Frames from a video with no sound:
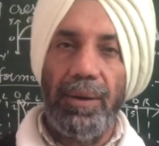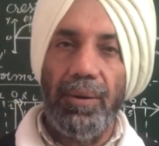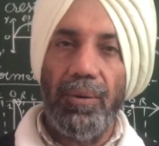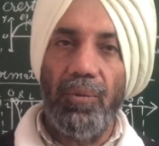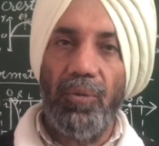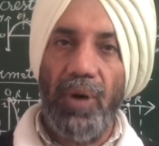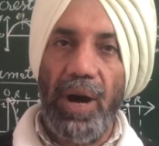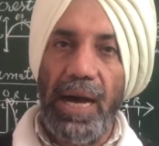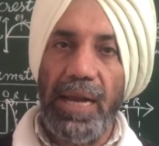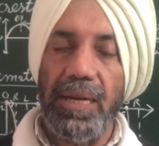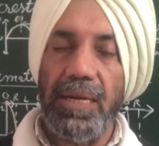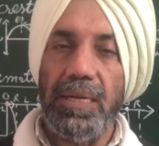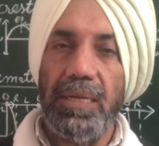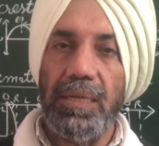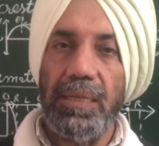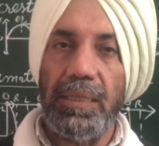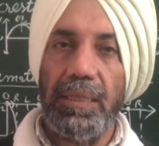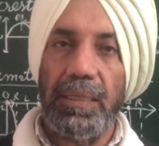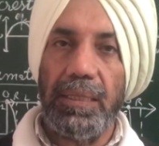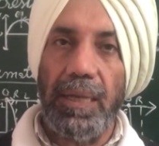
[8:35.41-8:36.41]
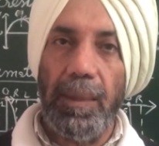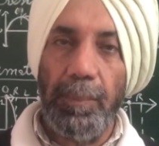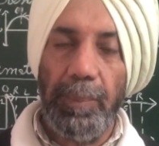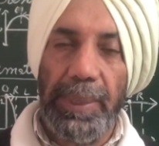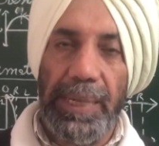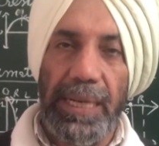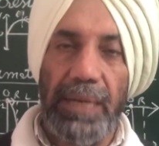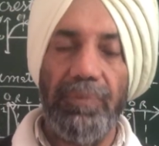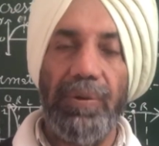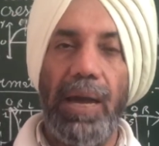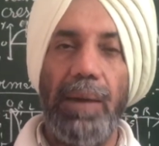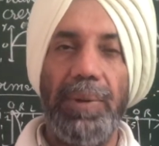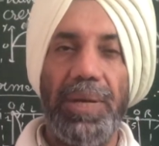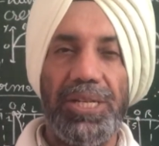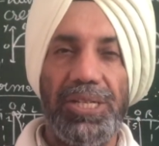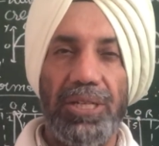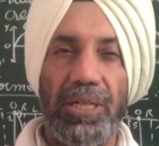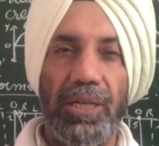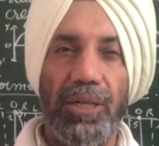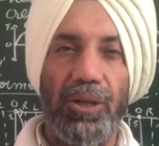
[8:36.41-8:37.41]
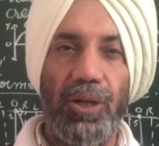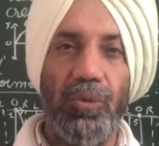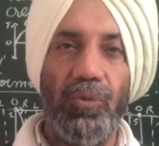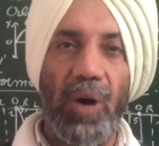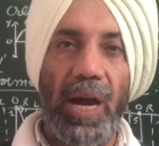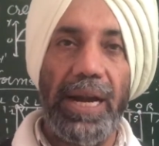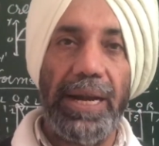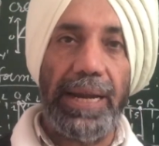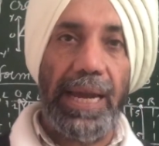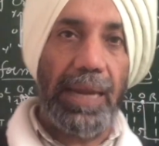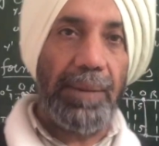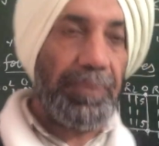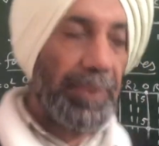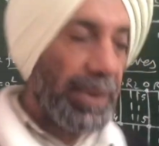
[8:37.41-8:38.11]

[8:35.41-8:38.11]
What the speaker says: one complete vibration during one time